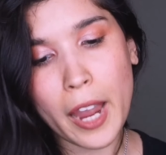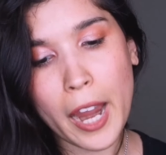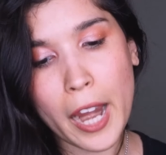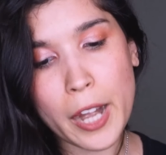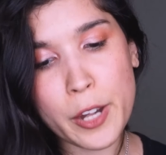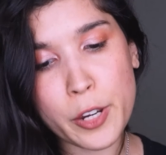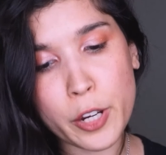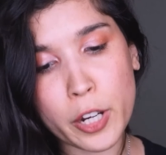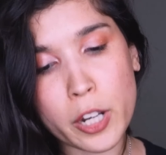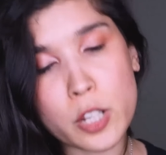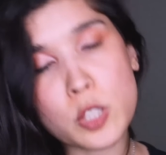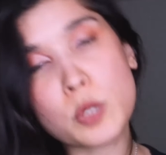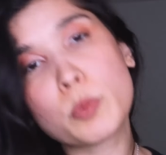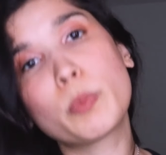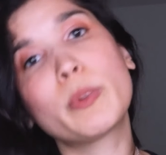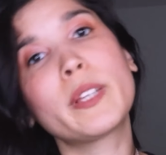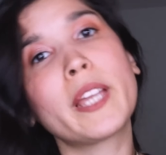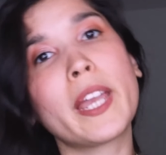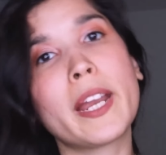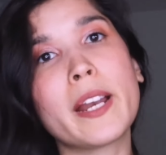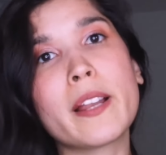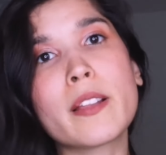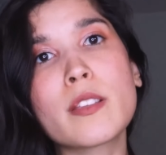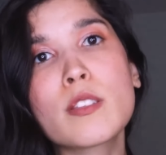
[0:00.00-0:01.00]
And you're going to
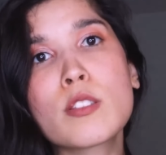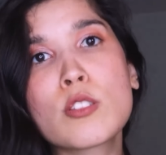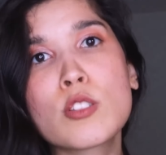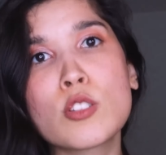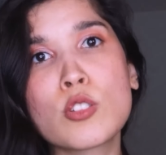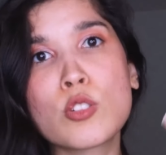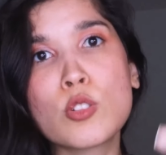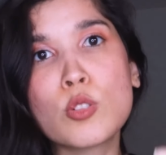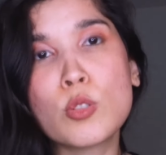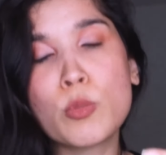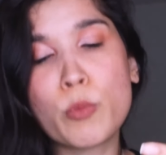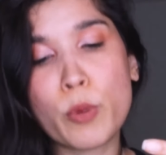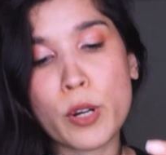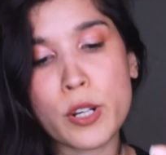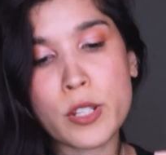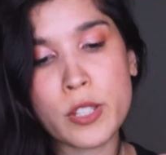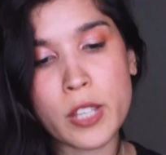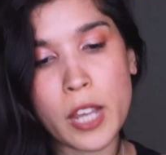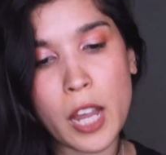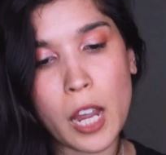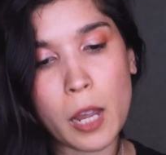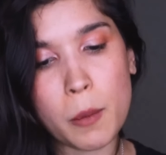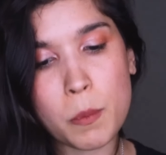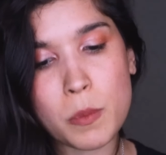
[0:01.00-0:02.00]
duplicate it two more
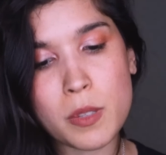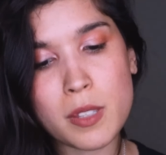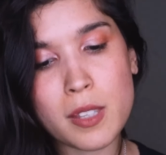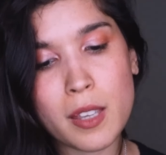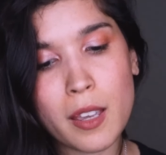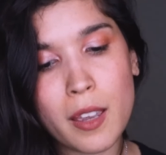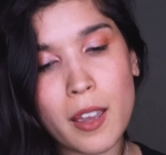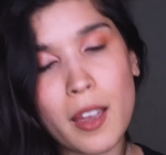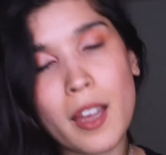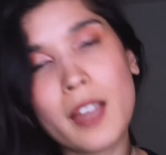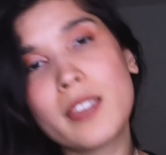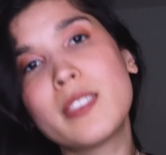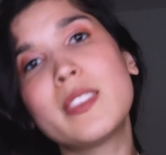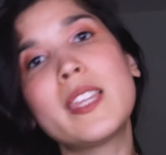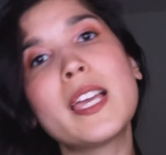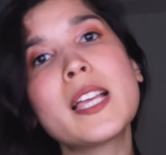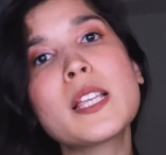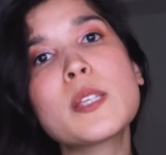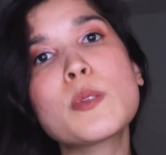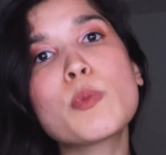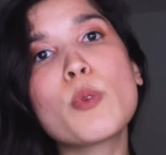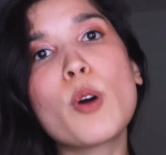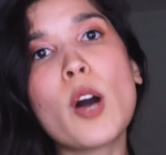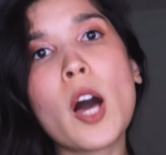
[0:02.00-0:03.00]
times.
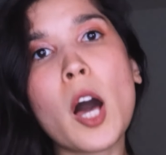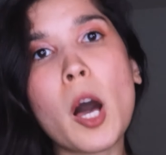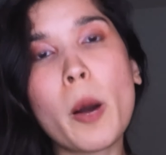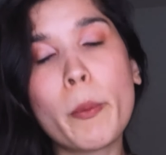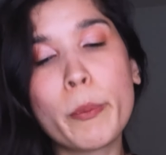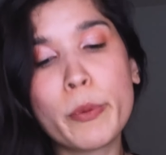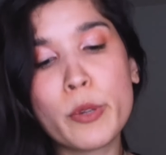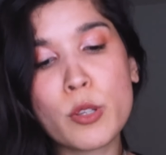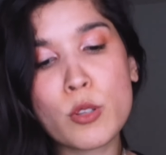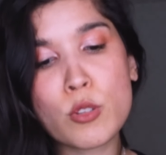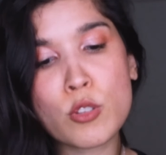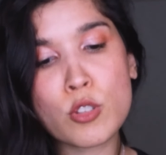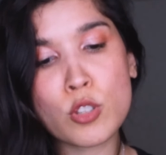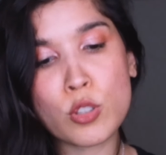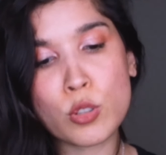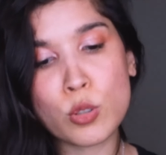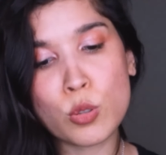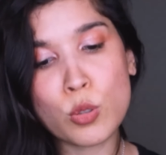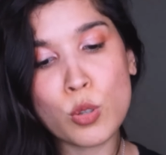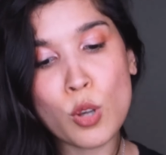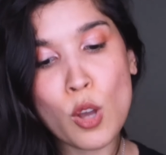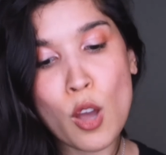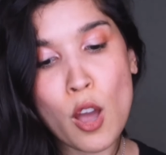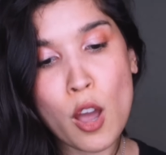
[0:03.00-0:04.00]
This will help you
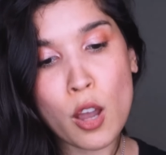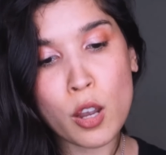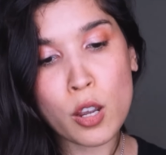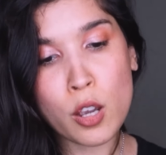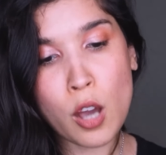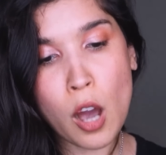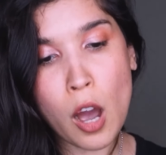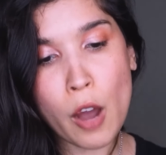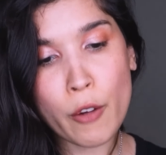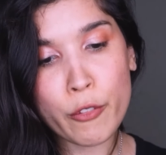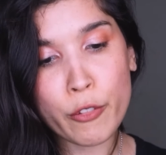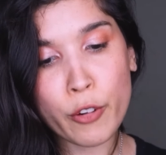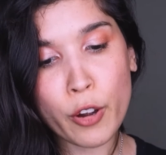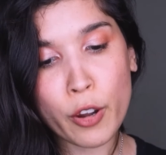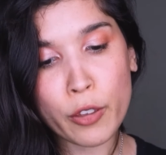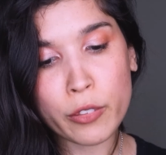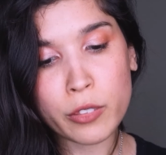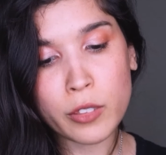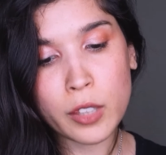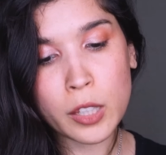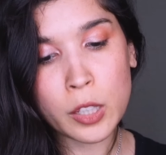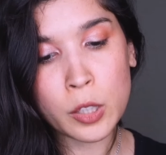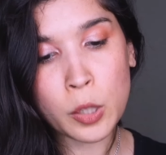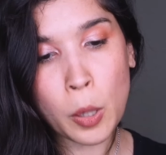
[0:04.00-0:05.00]
to
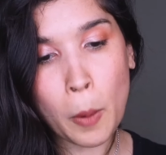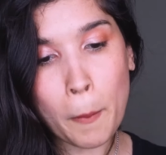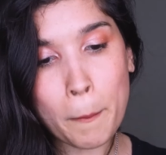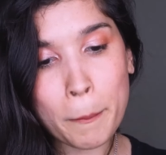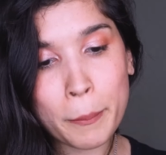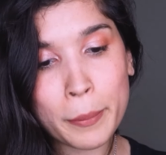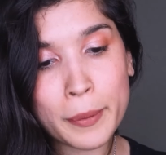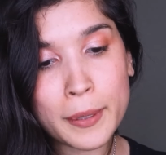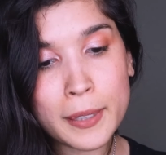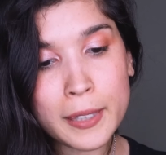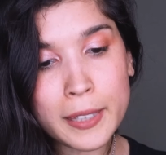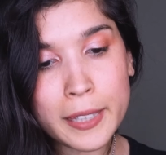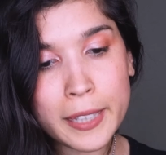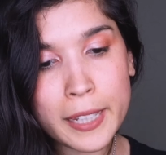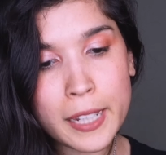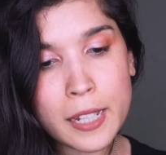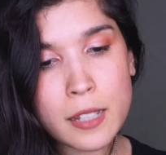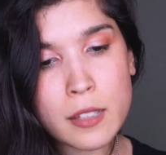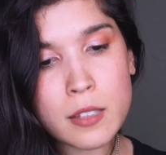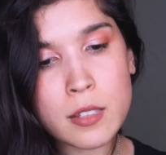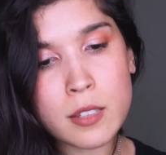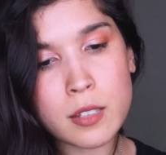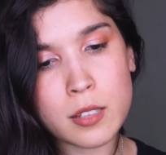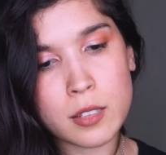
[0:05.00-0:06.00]
cover the
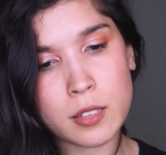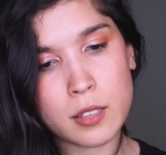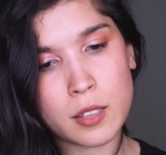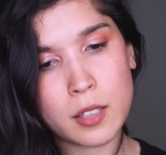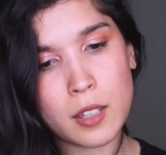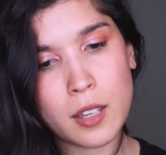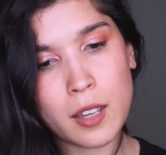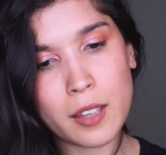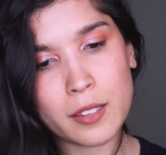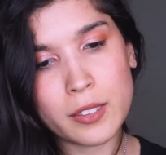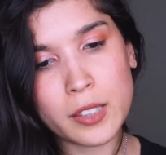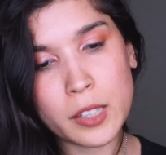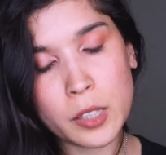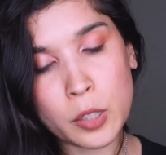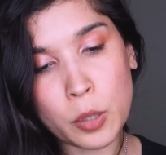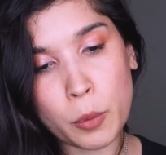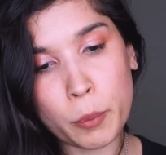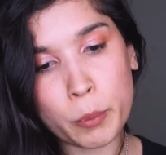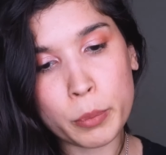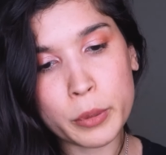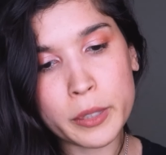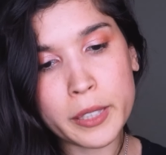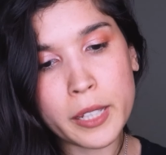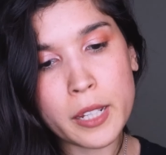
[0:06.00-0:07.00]
complete, the
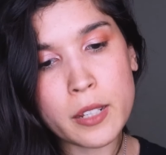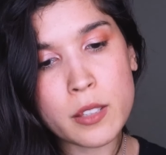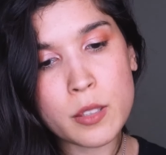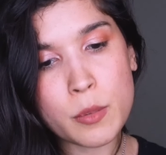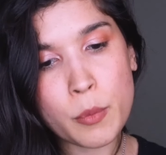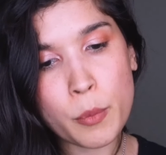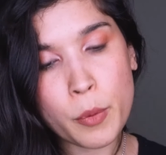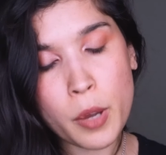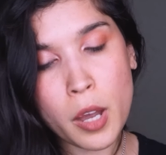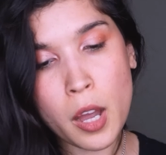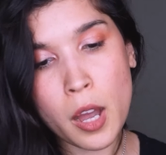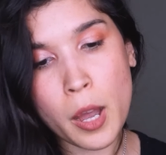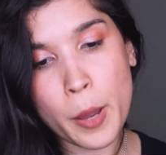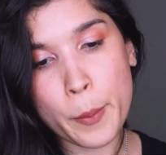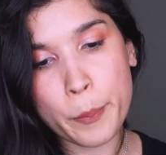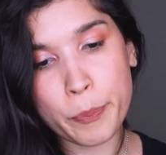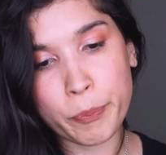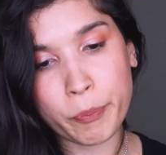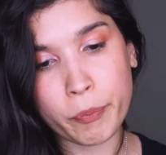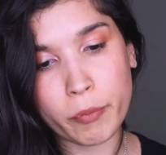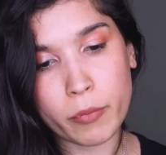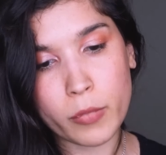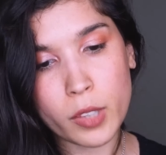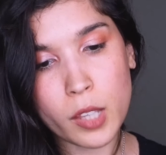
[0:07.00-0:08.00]
complete
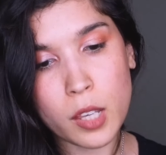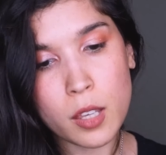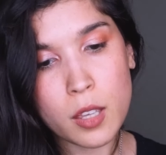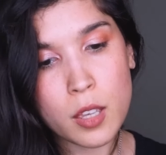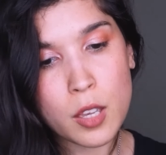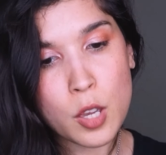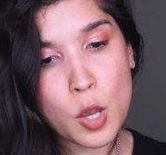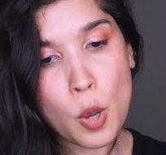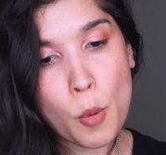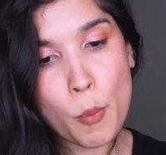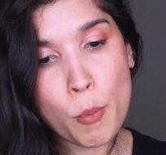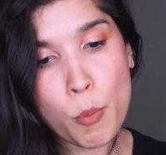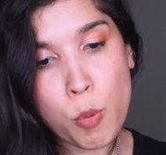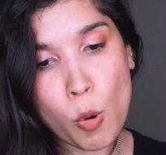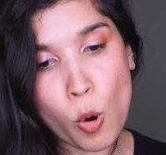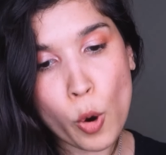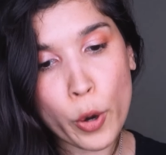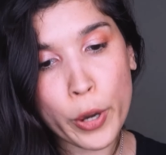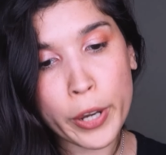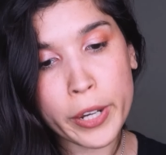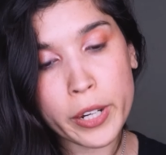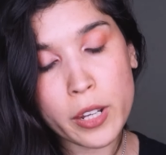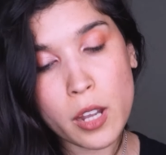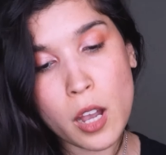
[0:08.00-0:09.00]
um,
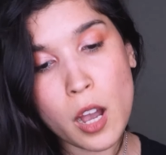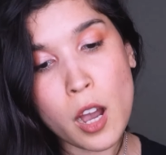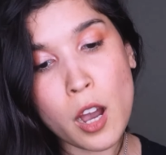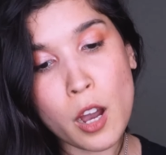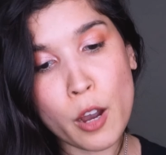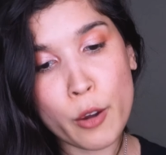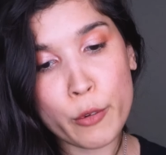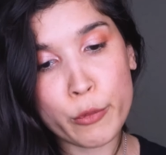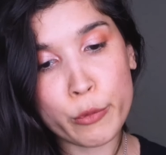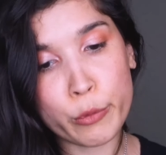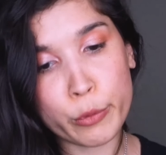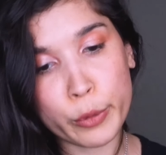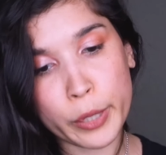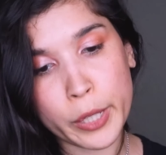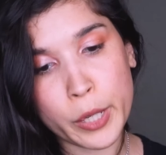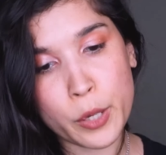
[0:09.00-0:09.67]
board of